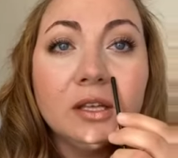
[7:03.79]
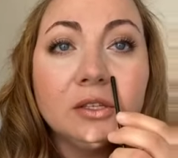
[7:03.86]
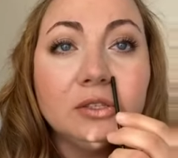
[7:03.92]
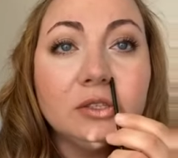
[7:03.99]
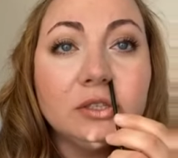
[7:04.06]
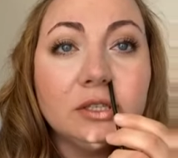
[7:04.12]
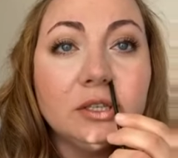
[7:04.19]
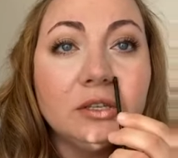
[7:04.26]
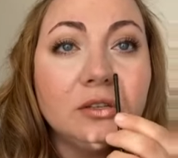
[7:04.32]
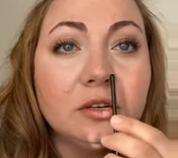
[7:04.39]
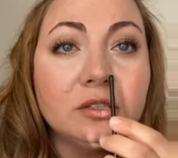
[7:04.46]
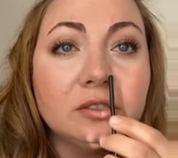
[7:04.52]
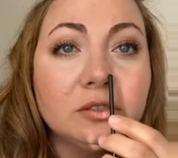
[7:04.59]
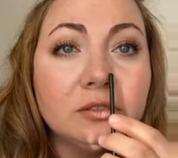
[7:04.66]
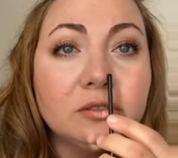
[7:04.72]
Do you see the
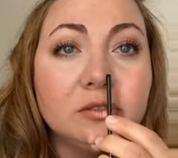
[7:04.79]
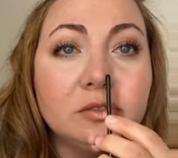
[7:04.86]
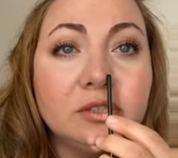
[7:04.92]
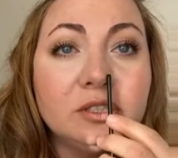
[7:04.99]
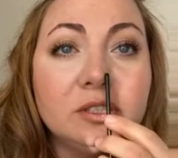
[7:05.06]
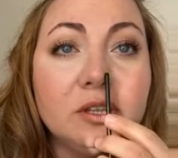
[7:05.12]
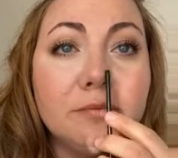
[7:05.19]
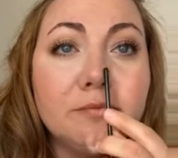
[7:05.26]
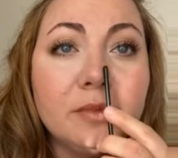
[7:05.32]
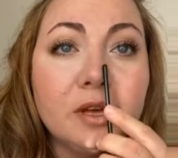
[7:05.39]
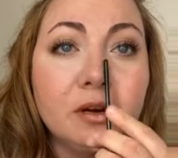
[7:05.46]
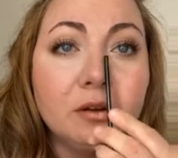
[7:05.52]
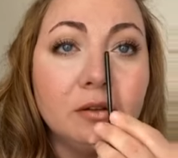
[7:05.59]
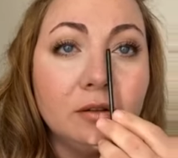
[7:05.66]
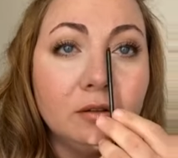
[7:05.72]
nostril? Do you see the
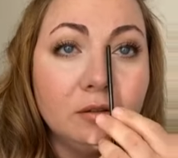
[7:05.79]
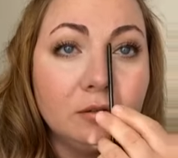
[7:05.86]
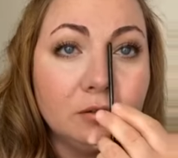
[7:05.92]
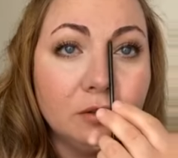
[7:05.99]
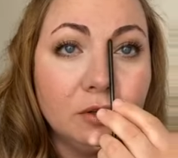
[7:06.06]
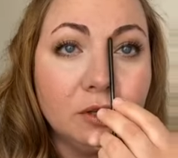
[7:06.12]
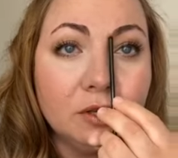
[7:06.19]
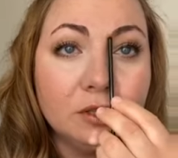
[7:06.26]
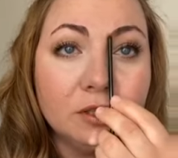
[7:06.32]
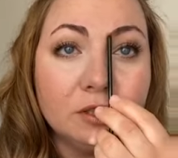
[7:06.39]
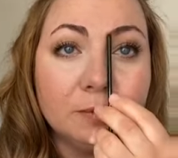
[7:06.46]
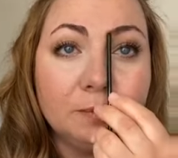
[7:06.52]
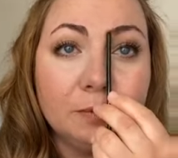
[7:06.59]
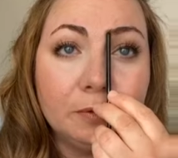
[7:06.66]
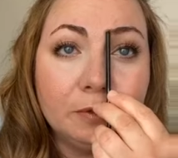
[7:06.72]
middle? You can
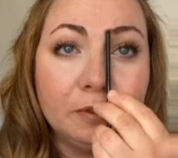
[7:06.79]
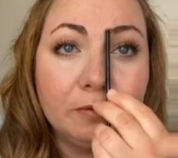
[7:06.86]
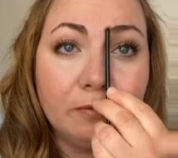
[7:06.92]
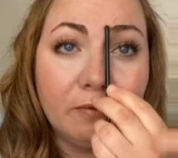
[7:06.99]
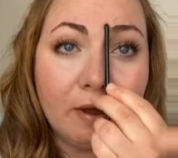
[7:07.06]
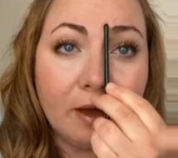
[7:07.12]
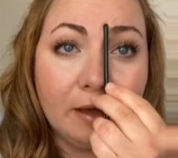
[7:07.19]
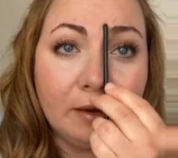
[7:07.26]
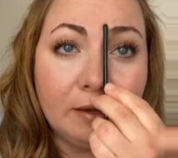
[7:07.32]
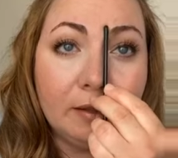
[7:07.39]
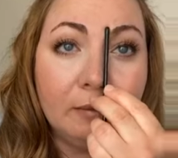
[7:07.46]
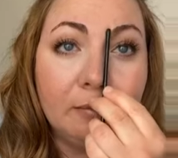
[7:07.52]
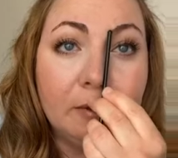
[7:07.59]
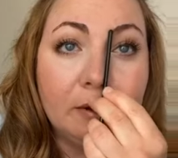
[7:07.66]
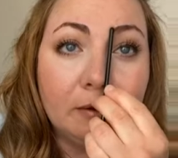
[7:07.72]
just put right in
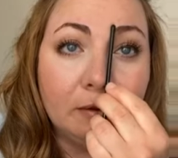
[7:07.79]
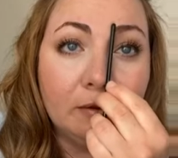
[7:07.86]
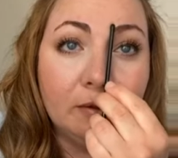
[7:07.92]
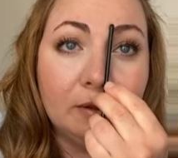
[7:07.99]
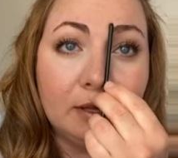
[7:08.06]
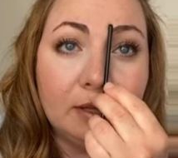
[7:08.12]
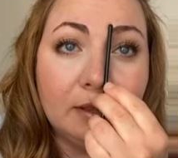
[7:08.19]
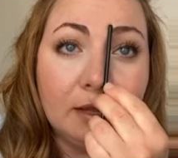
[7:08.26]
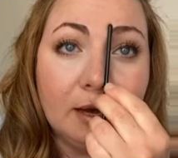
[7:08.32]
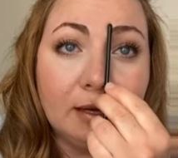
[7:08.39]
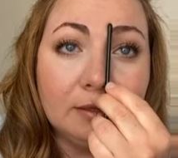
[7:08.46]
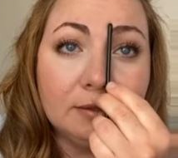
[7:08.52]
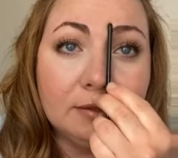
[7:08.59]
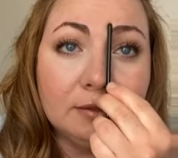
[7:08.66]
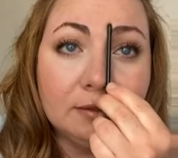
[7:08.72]
the middle like
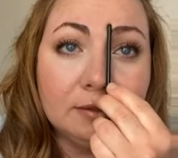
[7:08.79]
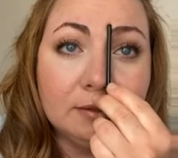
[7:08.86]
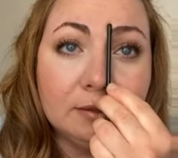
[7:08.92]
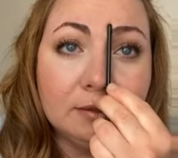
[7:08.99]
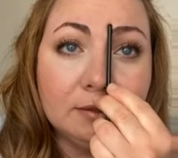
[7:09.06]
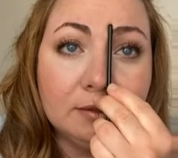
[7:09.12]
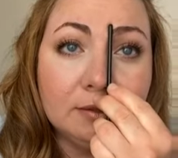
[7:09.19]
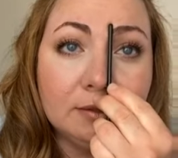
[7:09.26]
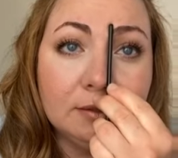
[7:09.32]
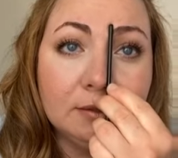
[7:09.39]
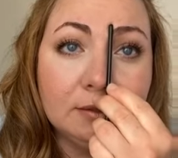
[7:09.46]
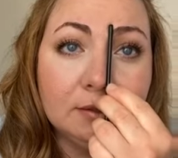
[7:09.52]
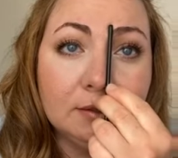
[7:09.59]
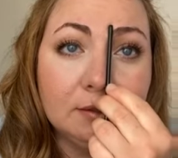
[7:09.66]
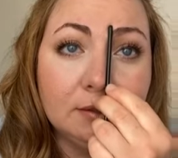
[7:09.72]
that.
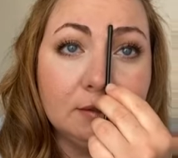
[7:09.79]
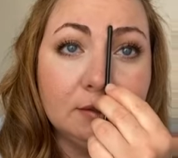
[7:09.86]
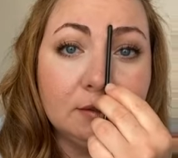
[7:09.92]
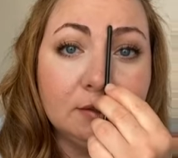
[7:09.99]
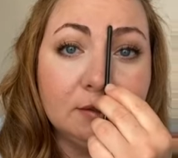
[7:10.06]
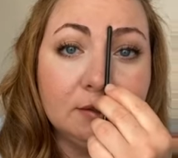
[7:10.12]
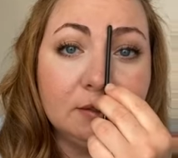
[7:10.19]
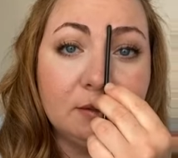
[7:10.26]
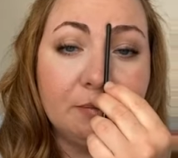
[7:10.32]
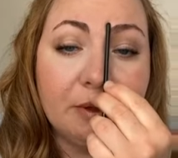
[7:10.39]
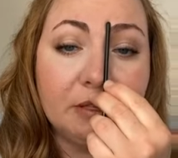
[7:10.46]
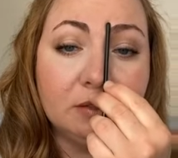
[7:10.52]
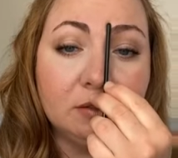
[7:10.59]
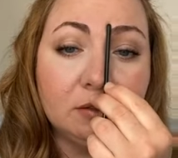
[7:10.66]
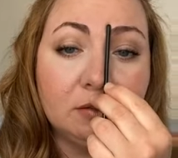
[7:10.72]
Just a
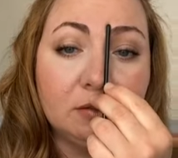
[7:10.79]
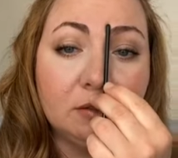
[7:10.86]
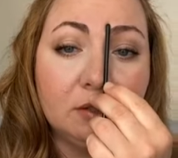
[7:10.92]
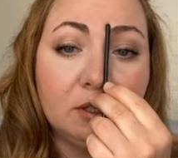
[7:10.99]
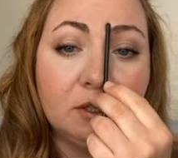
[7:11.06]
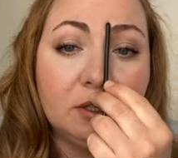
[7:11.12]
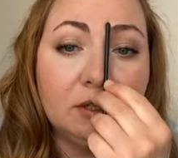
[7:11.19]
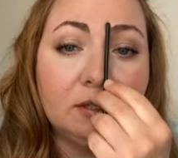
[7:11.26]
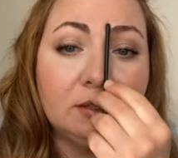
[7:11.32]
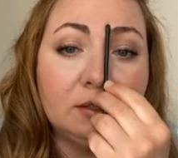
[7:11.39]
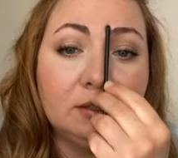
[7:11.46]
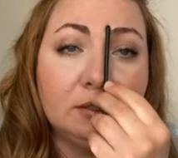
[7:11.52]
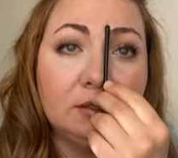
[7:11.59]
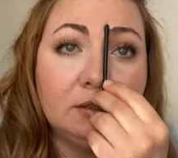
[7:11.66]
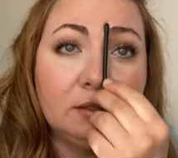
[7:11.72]
pencil like
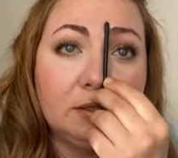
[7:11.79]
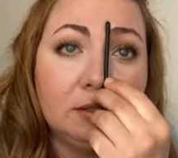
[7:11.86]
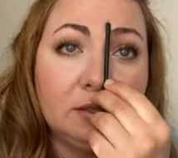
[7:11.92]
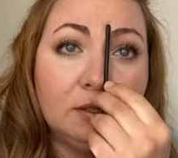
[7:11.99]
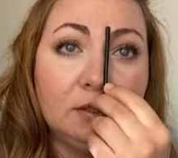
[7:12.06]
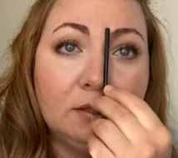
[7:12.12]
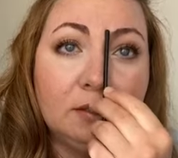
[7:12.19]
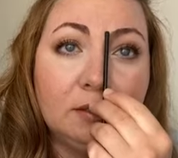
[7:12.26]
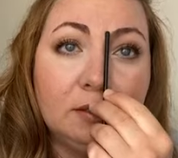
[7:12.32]
this, right?